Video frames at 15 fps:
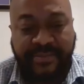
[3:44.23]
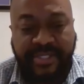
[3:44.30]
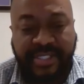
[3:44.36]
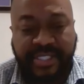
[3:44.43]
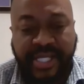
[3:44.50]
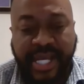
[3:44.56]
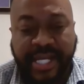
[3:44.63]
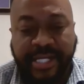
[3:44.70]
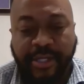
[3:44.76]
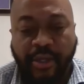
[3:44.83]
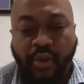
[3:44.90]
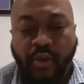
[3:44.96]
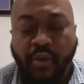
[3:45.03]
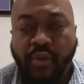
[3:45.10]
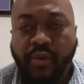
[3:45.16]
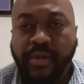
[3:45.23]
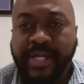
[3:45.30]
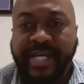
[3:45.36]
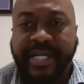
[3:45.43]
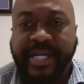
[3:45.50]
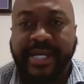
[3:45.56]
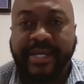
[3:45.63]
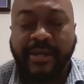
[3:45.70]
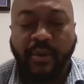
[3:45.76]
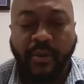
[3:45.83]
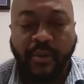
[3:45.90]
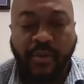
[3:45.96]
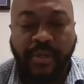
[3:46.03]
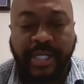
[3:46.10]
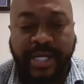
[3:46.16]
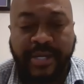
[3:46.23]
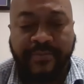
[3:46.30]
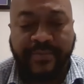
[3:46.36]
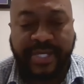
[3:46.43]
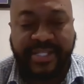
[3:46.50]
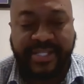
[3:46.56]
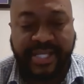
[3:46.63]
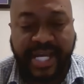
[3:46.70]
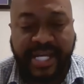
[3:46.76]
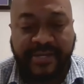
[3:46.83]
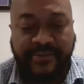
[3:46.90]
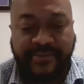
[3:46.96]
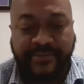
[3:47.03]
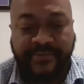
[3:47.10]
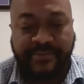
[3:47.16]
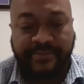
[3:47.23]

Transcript: saying, who, they can, who can be saved?